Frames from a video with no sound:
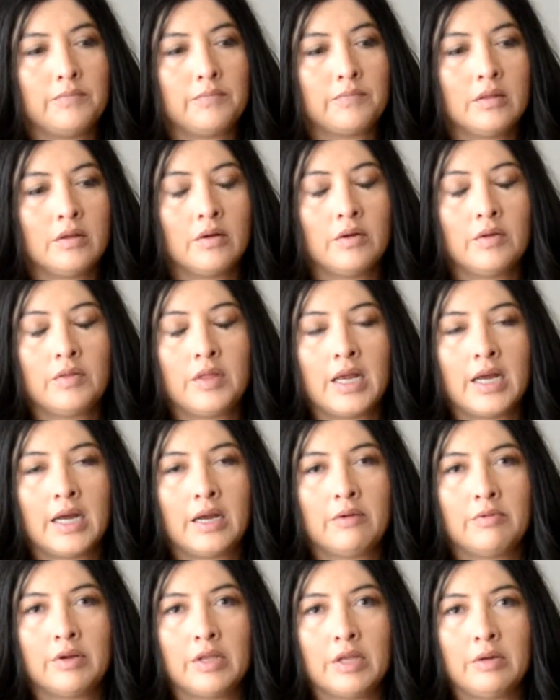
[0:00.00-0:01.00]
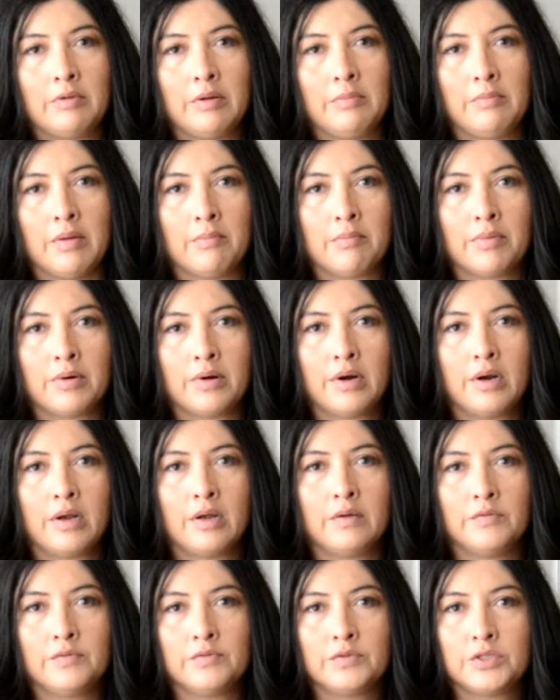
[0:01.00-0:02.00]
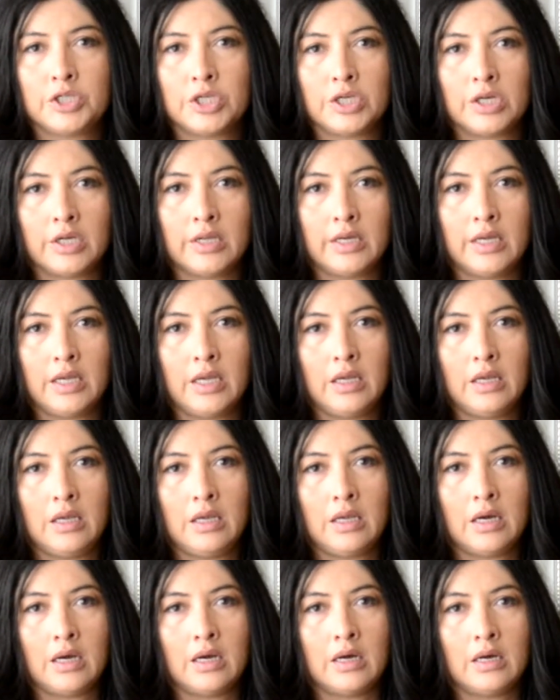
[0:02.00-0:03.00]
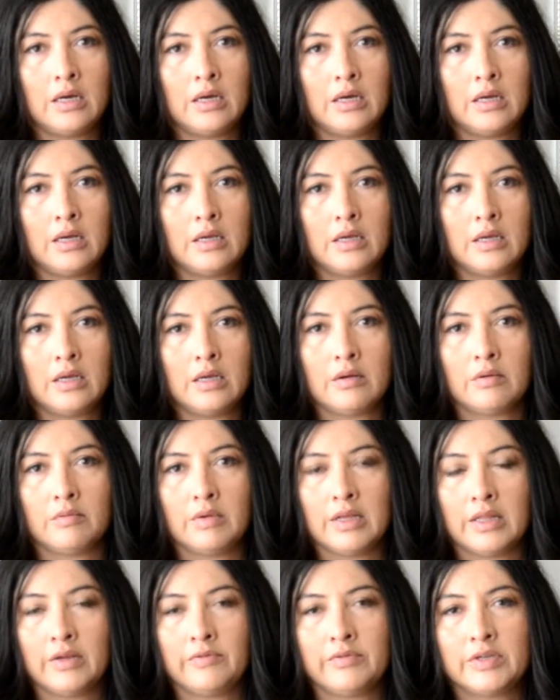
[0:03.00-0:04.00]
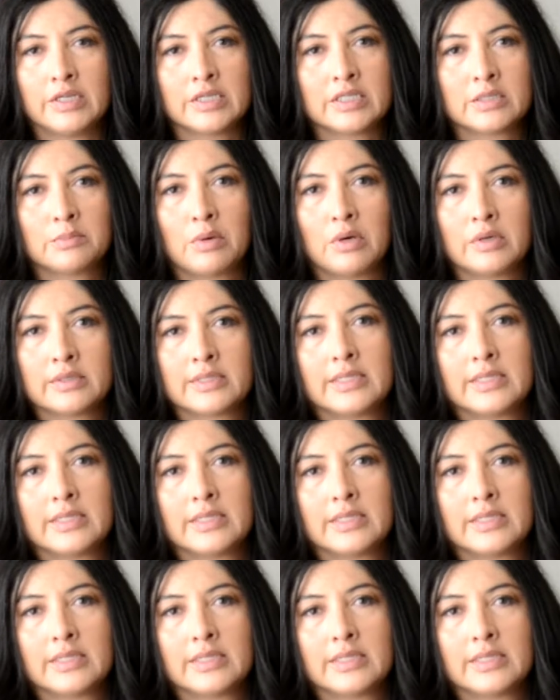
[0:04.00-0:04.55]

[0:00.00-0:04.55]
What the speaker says: the only thing I really remember of Chile, we lived in a small